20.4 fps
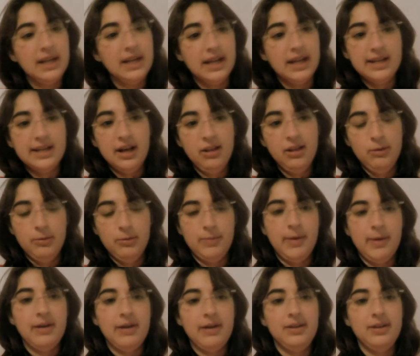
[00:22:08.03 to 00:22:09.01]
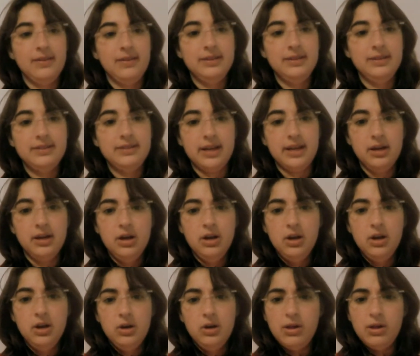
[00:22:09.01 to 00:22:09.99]
And I tell them about it, and they say,
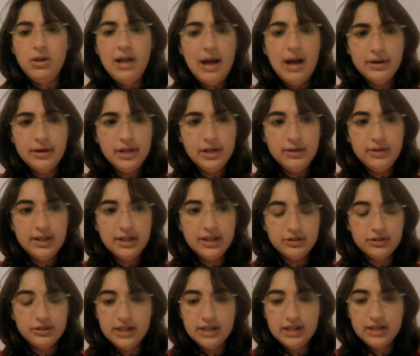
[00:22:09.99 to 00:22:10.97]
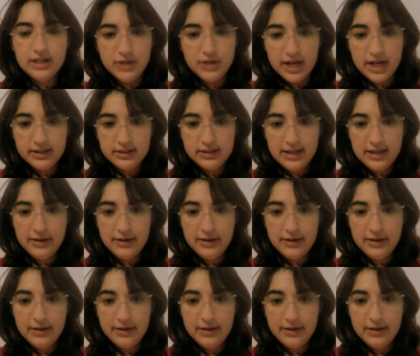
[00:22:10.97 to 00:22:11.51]
"Well, how did you get your subjects?